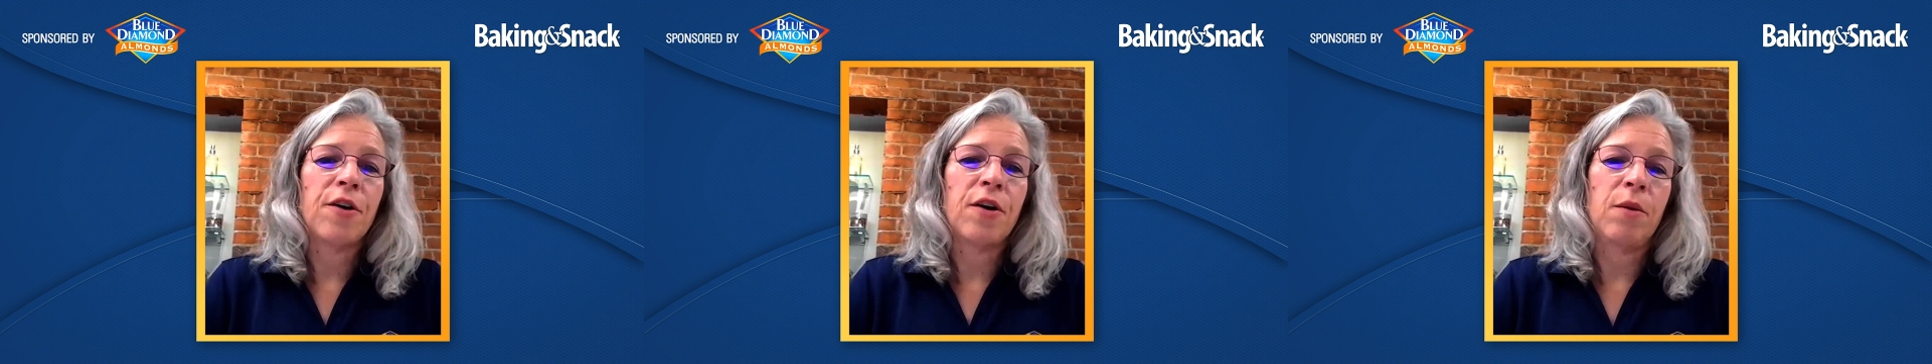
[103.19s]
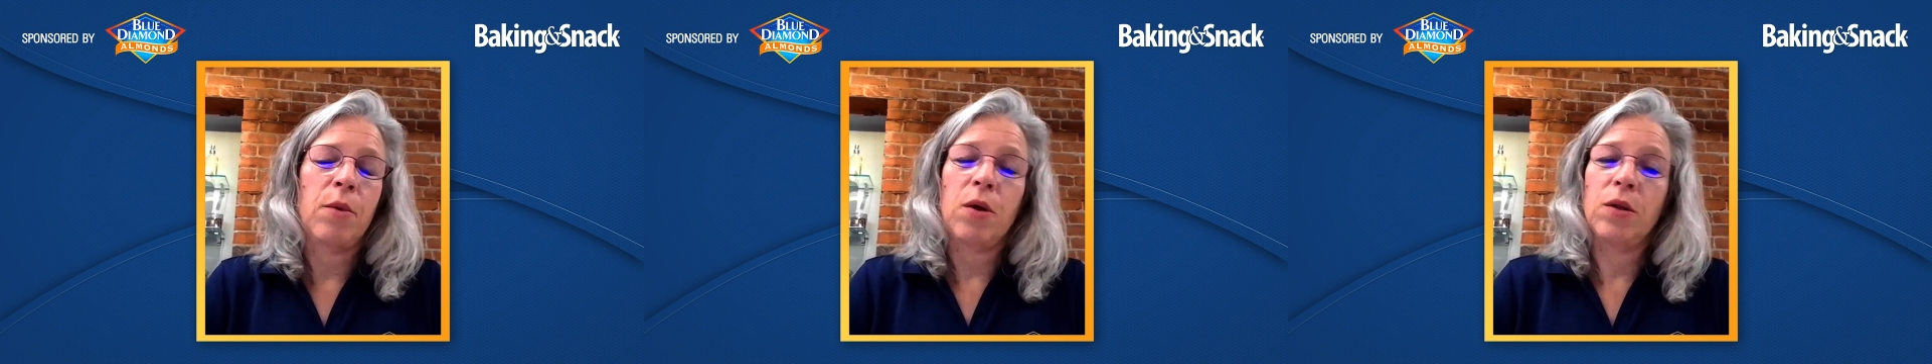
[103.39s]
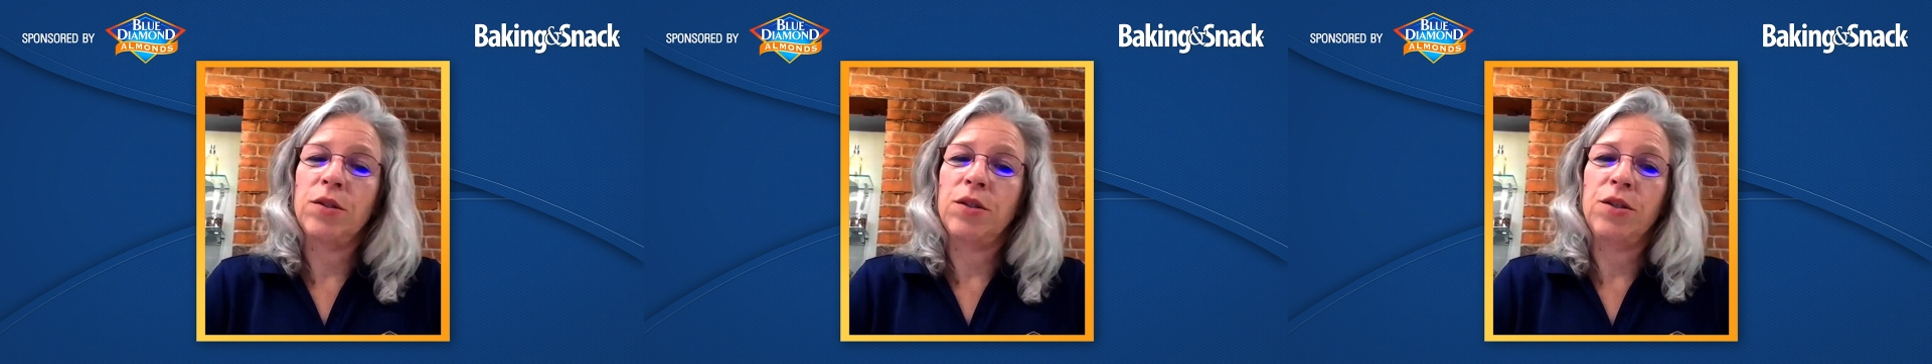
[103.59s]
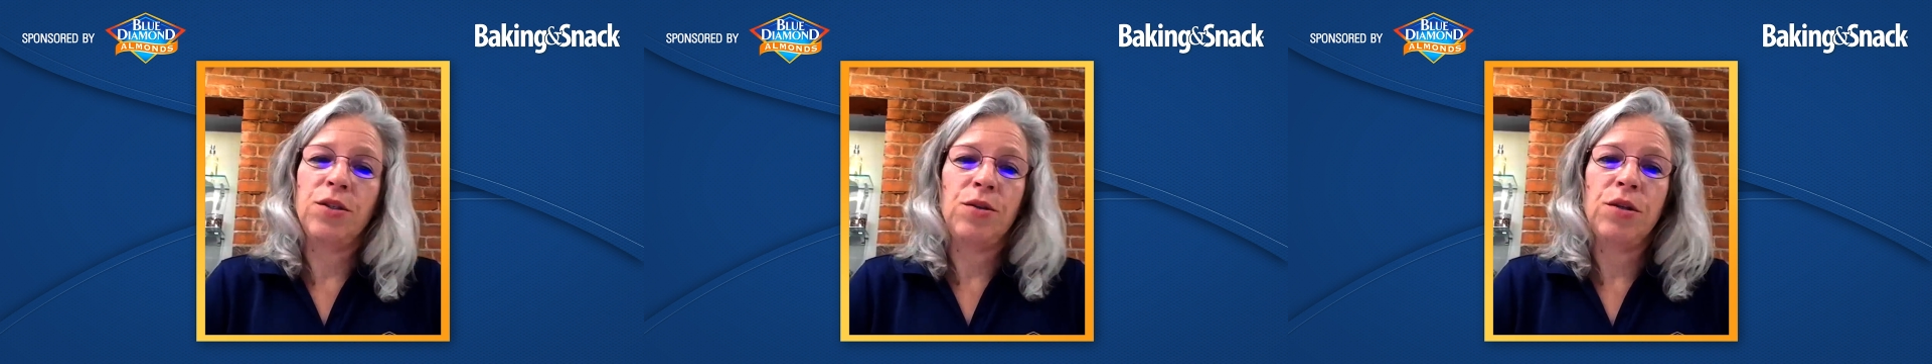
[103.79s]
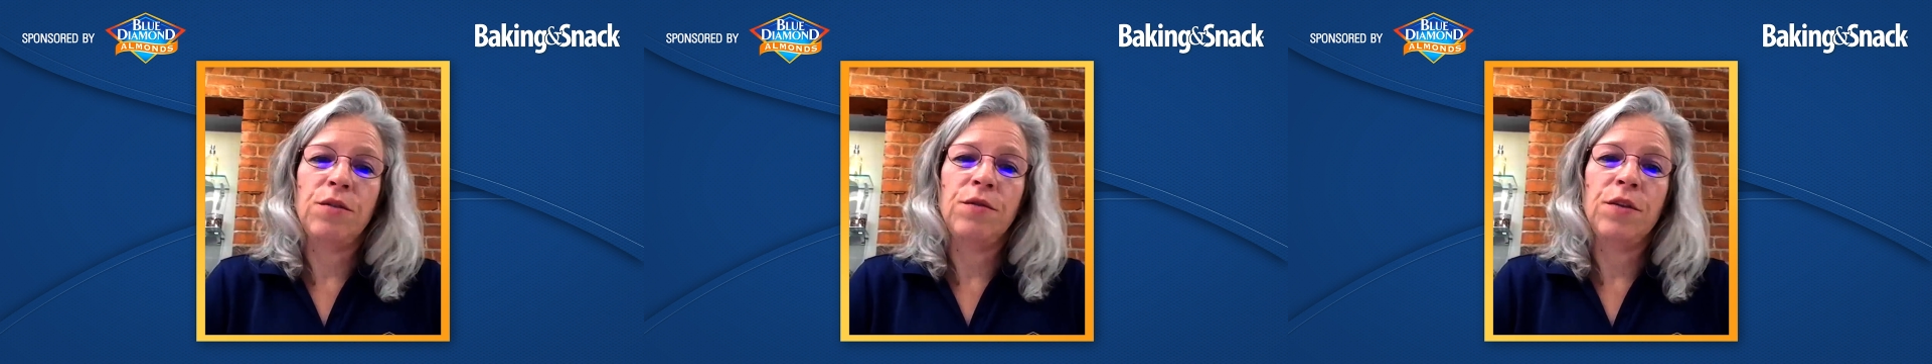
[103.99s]
a
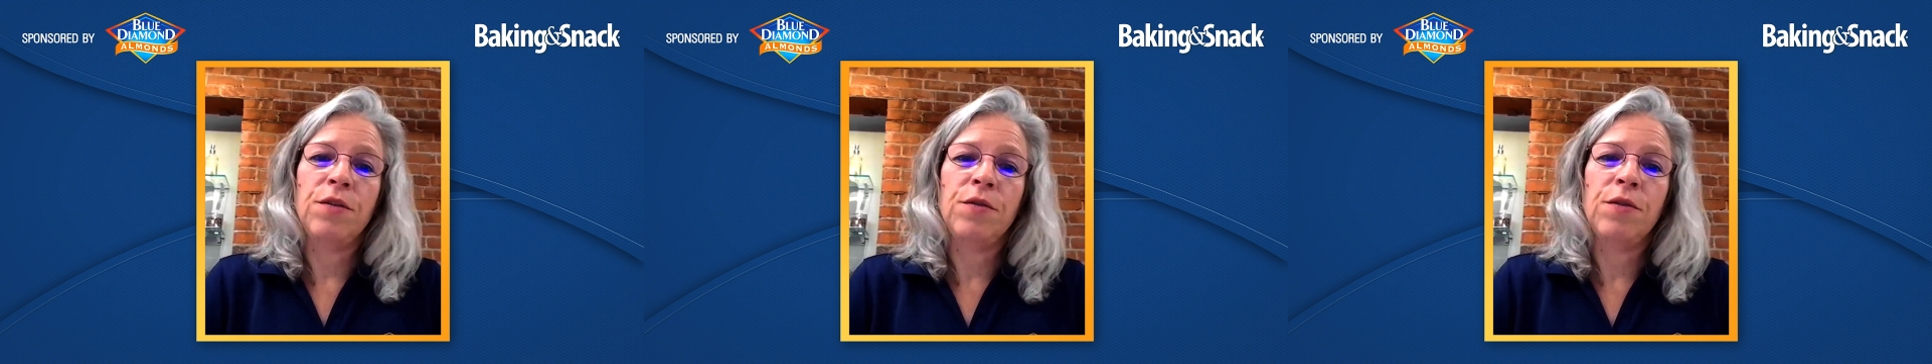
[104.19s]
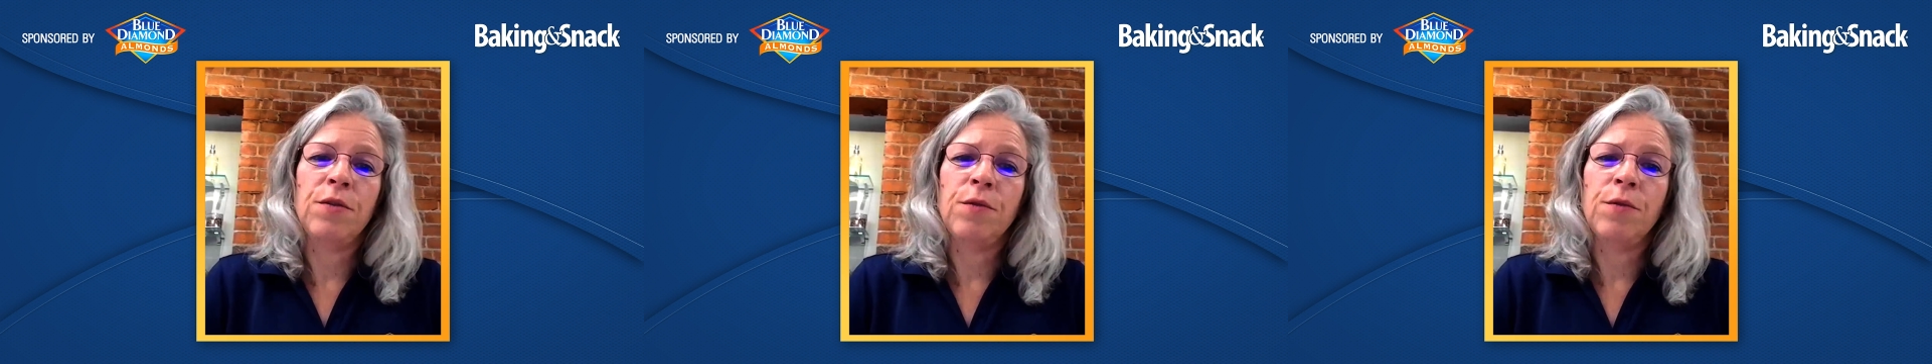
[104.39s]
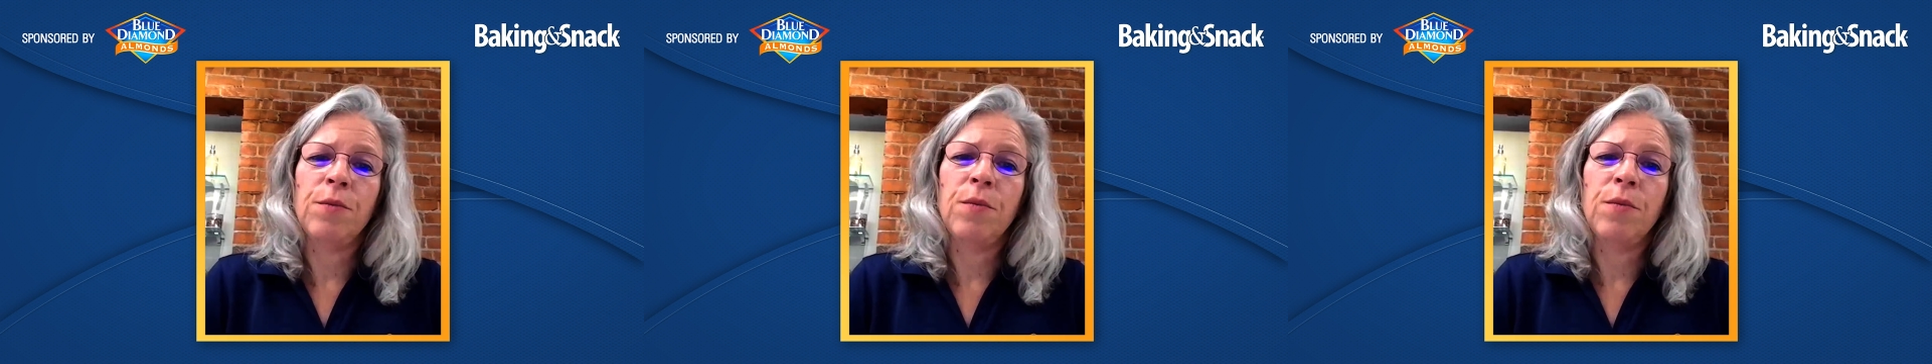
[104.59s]
multitude of different